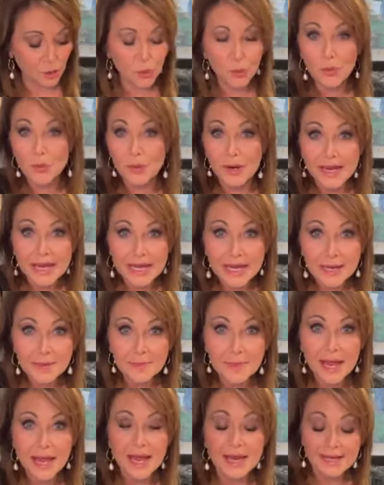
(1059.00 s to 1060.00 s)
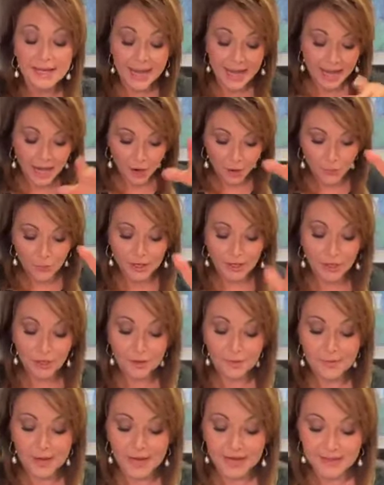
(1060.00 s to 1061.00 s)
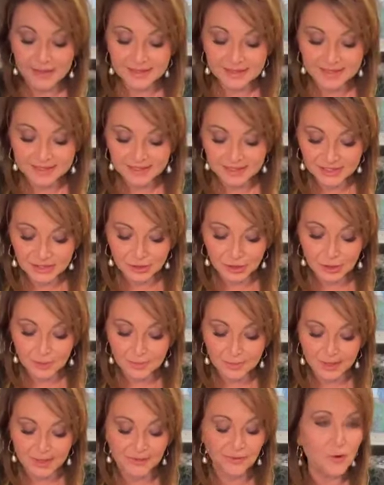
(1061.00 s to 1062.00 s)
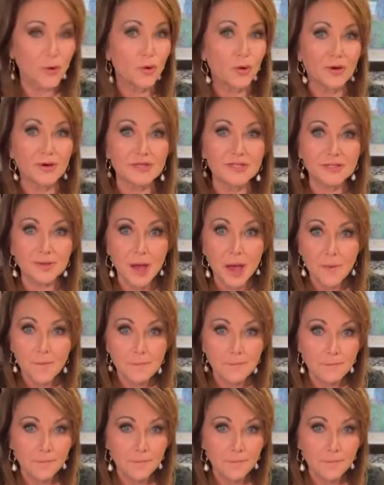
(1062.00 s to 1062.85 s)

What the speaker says: cream. Now, when you make this soup, and of course,